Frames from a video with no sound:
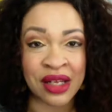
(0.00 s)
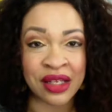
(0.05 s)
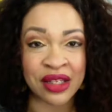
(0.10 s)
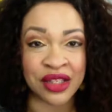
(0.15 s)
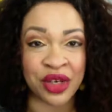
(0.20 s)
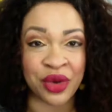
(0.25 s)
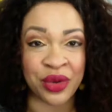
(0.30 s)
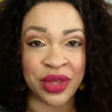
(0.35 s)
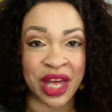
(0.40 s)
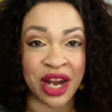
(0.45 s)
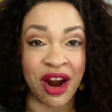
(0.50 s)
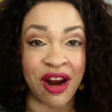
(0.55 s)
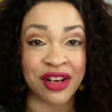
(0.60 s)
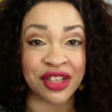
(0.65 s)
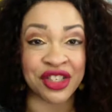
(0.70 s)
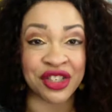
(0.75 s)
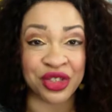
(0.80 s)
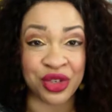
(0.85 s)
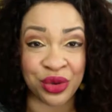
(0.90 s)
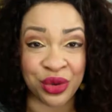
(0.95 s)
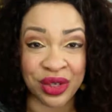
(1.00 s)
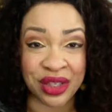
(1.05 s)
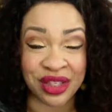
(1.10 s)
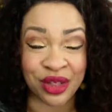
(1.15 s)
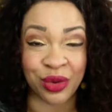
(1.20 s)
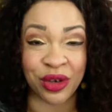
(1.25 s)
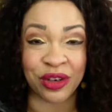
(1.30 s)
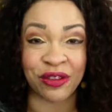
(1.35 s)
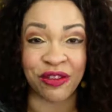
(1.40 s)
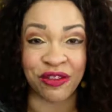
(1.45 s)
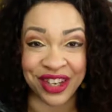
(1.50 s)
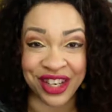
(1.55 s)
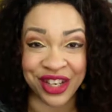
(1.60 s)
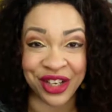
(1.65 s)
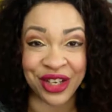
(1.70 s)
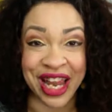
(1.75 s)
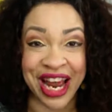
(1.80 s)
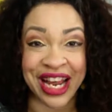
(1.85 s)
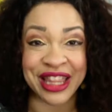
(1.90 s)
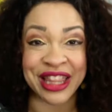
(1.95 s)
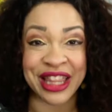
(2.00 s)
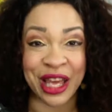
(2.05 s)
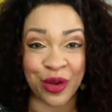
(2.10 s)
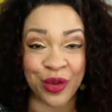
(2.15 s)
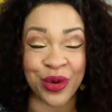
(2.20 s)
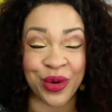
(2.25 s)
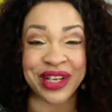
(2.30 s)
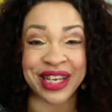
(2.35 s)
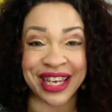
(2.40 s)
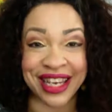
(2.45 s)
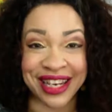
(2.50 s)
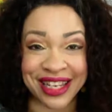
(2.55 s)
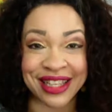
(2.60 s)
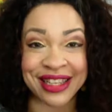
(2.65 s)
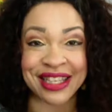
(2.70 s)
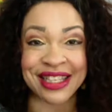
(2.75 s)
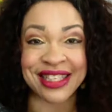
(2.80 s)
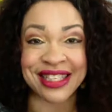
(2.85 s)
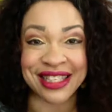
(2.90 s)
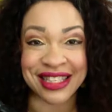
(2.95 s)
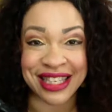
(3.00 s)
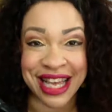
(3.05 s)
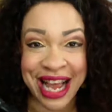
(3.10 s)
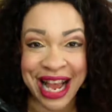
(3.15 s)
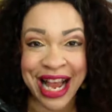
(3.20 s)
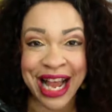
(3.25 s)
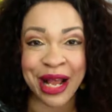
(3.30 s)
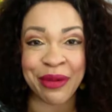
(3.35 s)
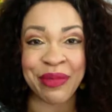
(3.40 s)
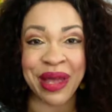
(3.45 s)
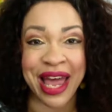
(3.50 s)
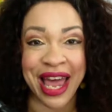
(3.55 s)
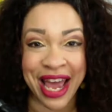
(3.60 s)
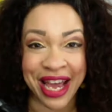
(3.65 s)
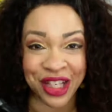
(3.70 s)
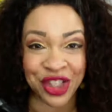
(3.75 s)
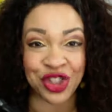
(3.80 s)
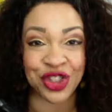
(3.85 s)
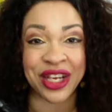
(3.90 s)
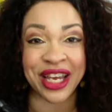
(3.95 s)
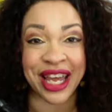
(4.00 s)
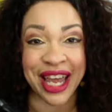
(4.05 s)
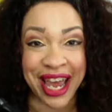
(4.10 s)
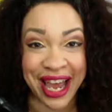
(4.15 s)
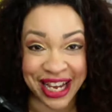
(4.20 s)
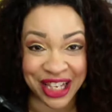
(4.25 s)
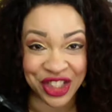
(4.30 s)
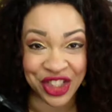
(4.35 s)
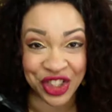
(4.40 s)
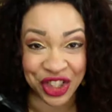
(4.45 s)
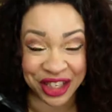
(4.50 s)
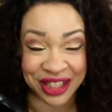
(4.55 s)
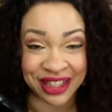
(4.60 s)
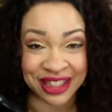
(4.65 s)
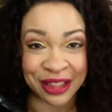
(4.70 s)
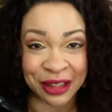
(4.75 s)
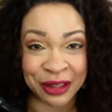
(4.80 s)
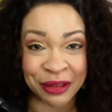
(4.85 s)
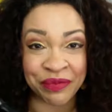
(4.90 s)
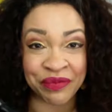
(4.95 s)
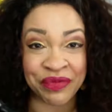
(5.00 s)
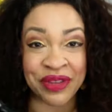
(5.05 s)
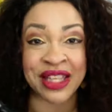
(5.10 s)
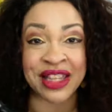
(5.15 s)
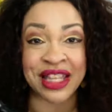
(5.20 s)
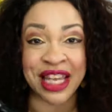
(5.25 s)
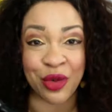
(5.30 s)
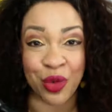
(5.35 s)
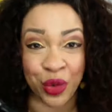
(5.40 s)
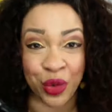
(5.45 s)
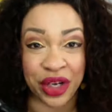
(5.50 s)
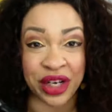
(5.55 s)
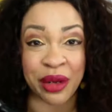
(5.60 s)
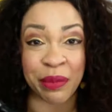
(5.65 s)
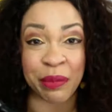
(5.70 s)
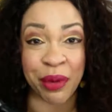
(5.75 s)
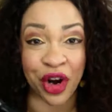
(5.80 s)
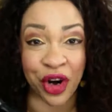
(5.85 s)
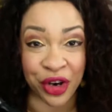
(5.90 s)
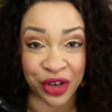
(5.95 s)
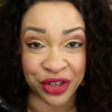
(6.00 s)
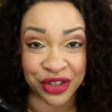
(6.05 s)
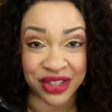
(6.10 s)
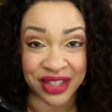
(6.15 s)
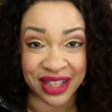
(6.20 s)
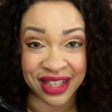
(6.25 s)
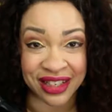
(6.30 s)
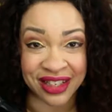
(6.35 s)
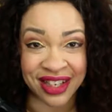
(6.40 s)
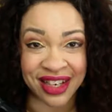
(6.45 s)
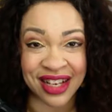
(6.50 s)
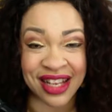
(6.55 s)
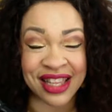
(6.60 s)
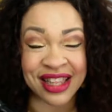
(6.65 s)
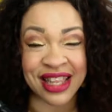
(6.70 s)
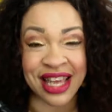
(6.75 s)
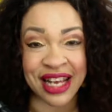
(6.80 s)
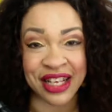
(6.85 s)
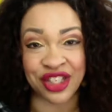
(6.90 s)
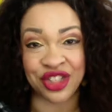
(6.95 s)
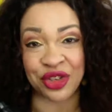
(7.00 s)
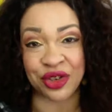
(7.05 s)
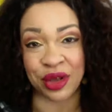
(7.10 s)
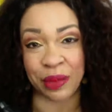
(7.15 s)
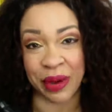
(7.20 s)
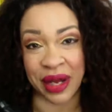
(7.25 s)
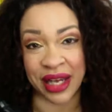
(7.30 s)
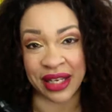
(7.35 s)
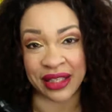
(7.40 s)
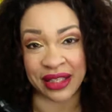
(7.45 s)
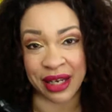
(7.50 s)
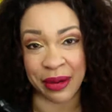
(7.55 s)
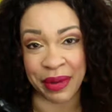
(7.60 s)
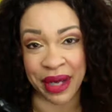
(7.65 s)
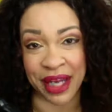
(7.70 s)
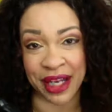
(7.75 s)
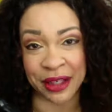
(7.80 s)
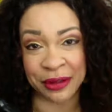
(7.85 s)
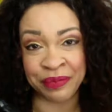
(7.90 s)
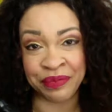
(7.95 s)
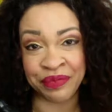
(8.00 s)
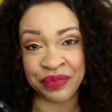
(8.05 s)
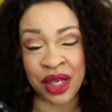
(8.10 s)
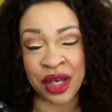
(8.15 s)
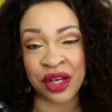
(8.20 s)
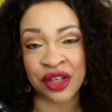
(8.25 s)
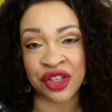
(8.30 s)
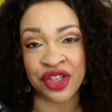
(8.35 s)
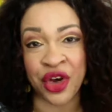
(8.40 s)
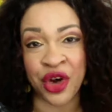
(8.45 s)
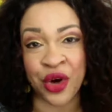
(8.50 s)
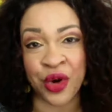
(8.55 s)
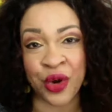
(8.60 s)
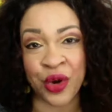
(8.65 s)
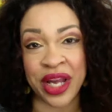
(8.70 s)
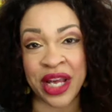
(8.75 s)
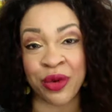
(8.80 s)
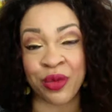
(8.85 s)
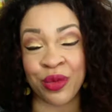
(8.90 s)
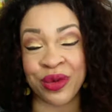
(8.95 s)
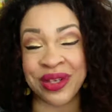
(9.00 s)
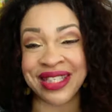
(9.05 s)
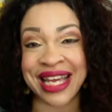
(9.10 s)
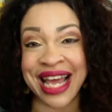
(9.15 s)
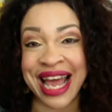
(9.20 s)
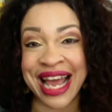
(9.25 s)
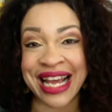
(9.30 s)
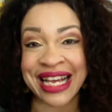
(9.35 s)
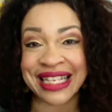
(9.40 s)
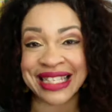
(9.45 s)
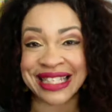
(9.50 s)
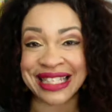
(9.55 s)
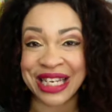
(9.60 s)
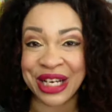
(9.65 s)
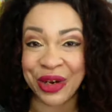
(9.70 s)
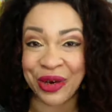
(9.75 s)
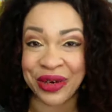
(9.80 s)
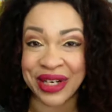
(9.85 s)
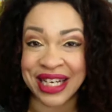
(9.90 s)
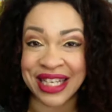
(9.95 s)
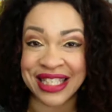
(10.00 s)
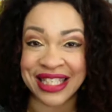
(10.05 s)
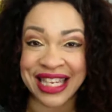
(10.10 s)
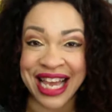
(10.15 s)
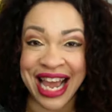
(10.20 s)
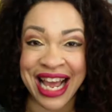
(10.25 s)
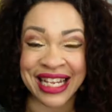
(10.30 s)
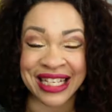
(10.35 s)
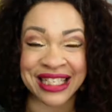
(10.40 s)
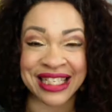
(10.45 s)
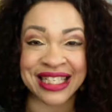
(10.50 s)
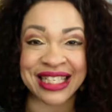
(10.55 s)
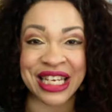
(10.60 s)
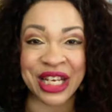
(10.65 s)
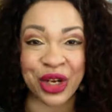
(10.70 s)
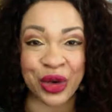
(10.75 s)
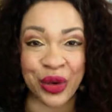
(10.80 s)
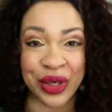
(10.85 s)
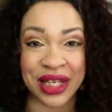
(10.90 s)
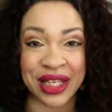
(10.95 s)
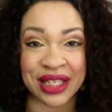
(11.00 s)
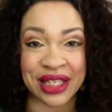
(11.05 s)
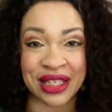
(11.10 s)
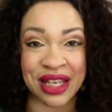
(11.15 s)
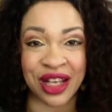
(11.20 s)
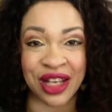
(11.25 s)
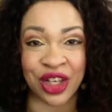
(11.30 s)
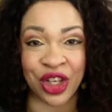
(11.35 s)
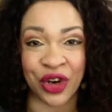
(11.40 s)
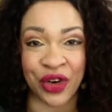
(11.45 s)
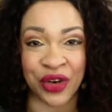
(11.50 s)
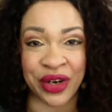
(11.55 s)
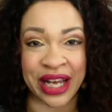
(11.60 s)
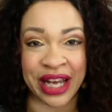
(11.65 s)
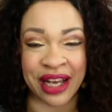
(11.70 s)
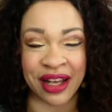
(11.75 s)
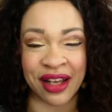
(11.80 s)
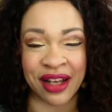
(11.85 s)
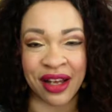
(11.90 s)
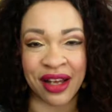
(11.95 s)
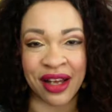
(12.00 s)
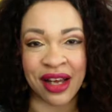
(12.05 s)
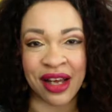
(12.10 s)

so that our students would feel like they were getting the same education that they would in person, thanks to the pandemic. So it was asynchronous and synchronous learning.